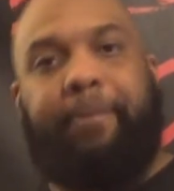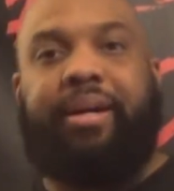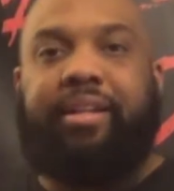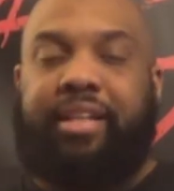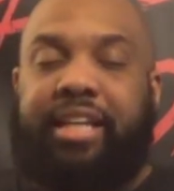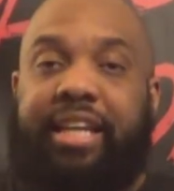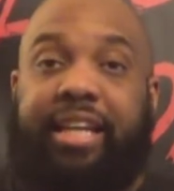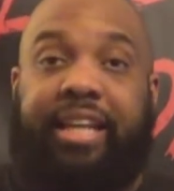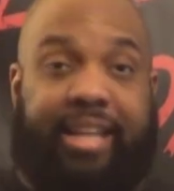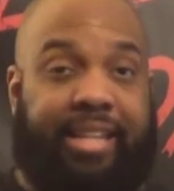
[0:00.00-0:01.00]
but
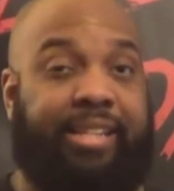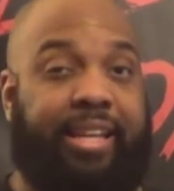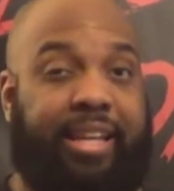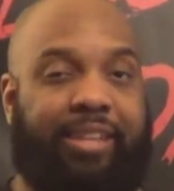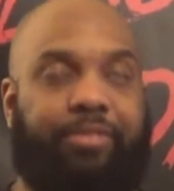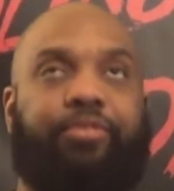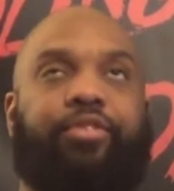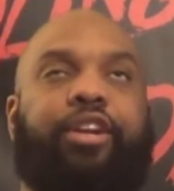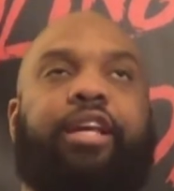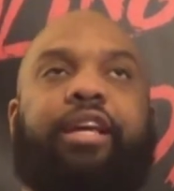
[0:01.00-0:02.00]
like I said, it's
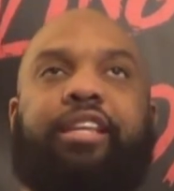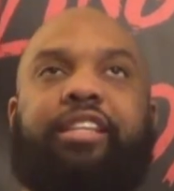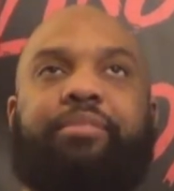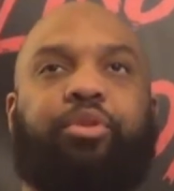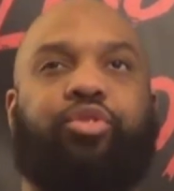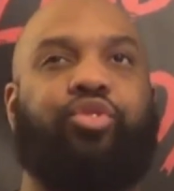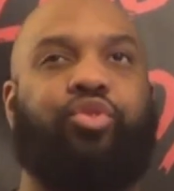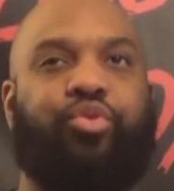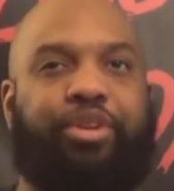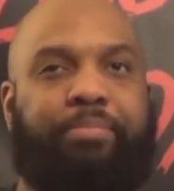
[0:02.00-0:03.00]
Freddy at his most
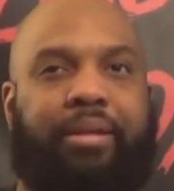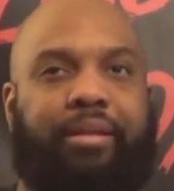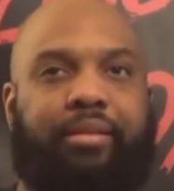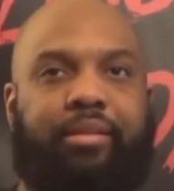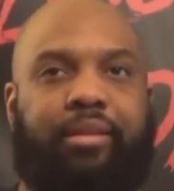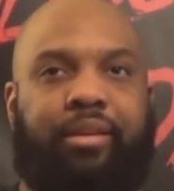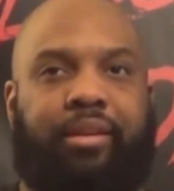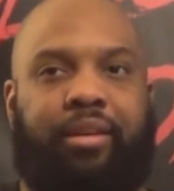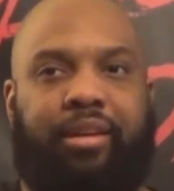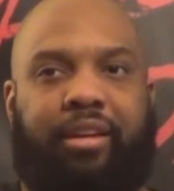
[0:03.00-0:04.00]
creepiest.
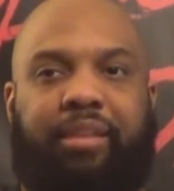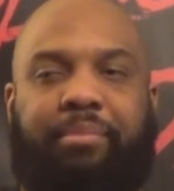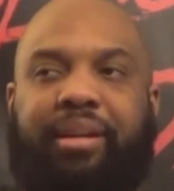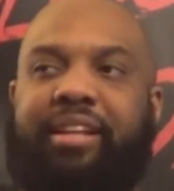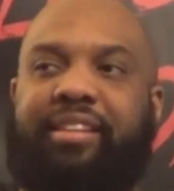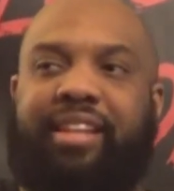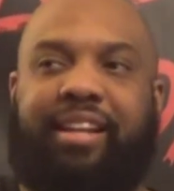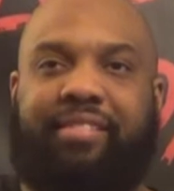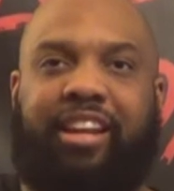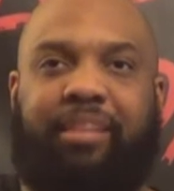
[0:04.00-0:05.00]
But it's
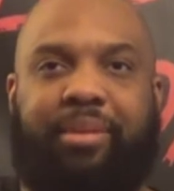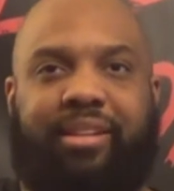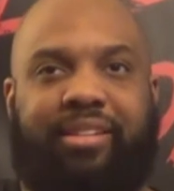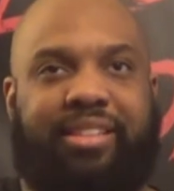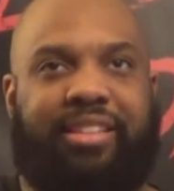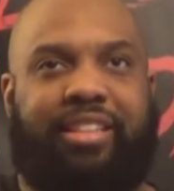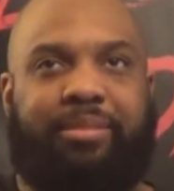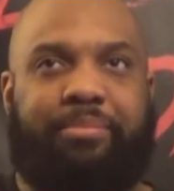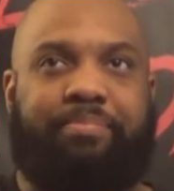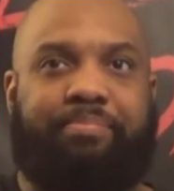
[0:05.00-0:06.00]
not there because
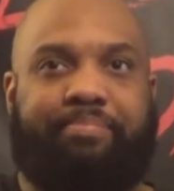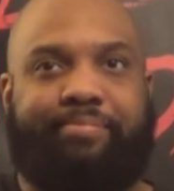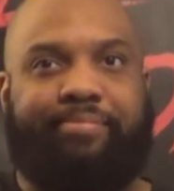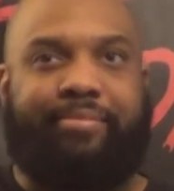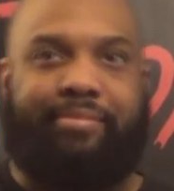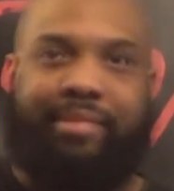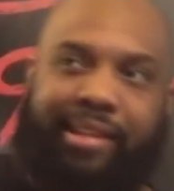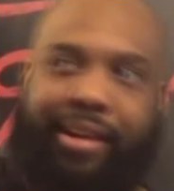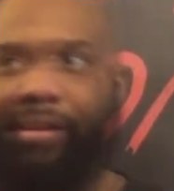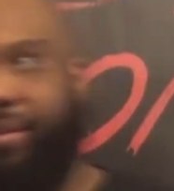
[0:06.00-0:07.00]
the
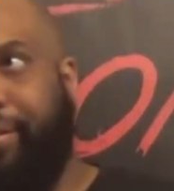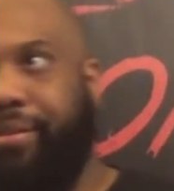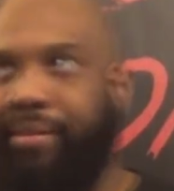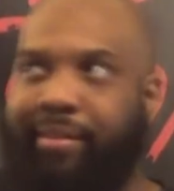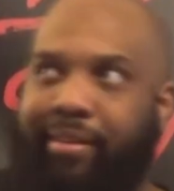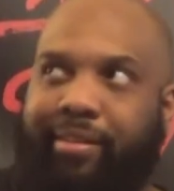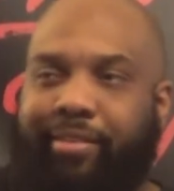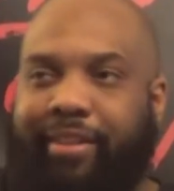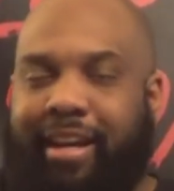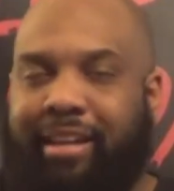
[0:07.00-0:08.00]
characters, you know,
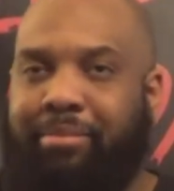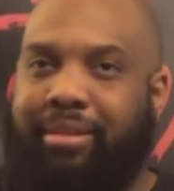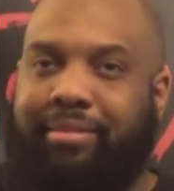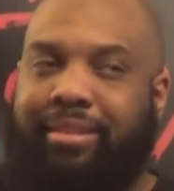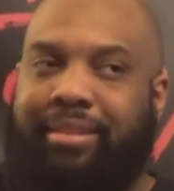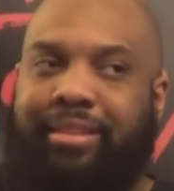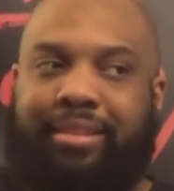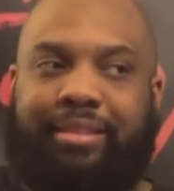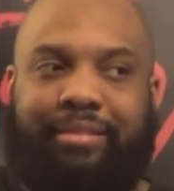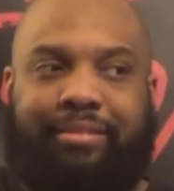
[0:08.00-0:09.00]
it's reality. But
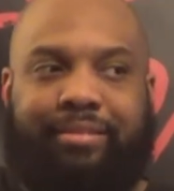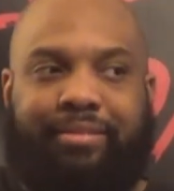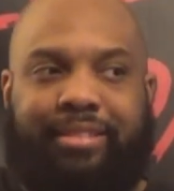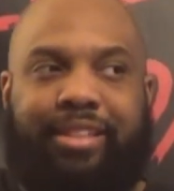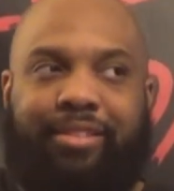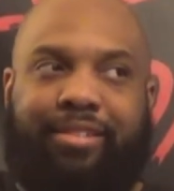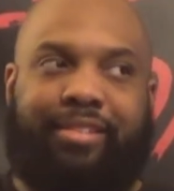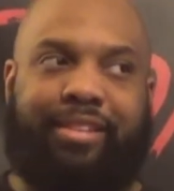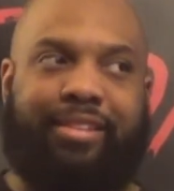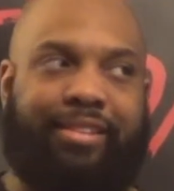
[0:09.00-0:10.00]
you know,
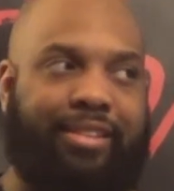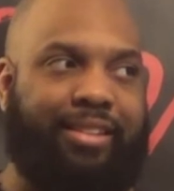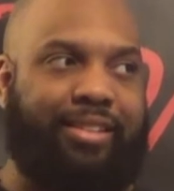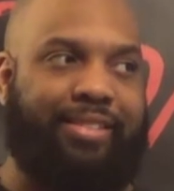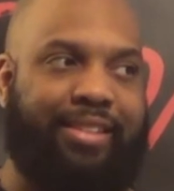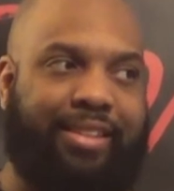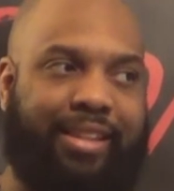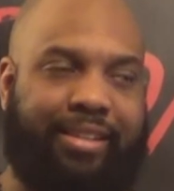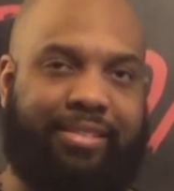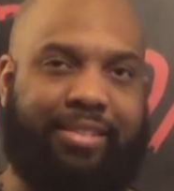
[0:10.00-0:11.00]
it
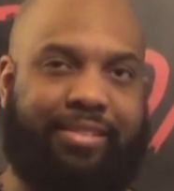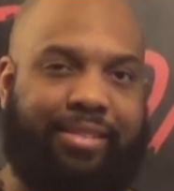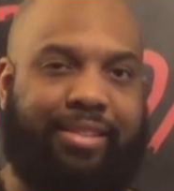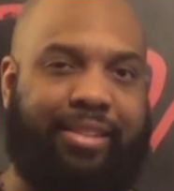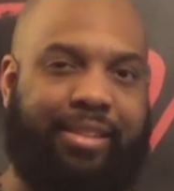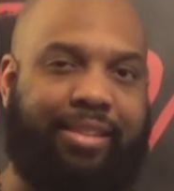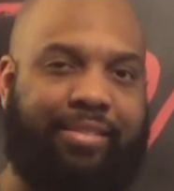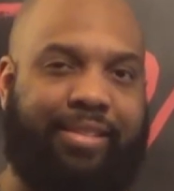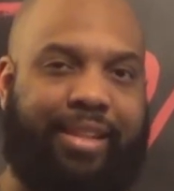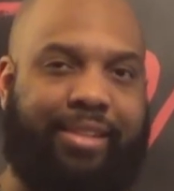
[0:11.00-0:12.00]
kind of, you know,
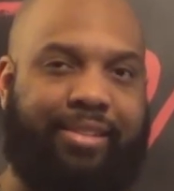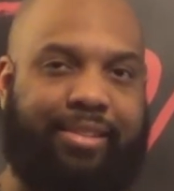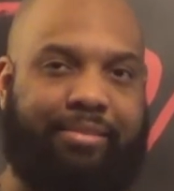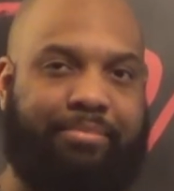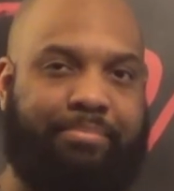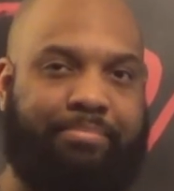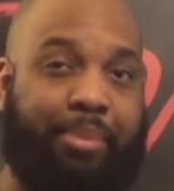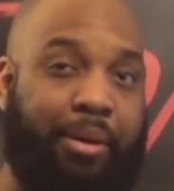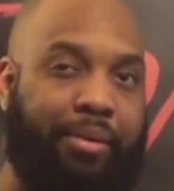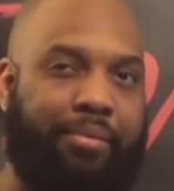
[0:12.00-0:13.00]
killed Nancy in
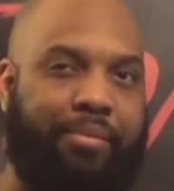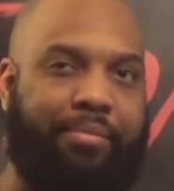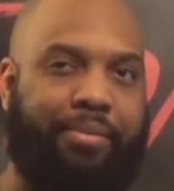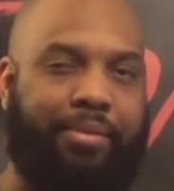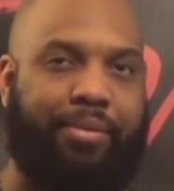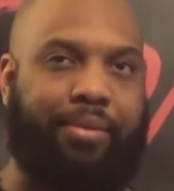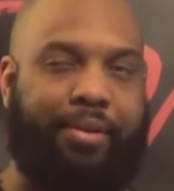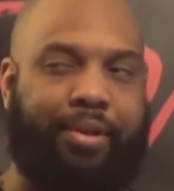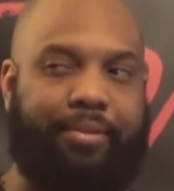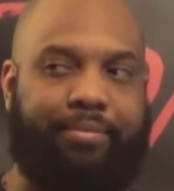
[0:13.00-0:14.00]
part 3.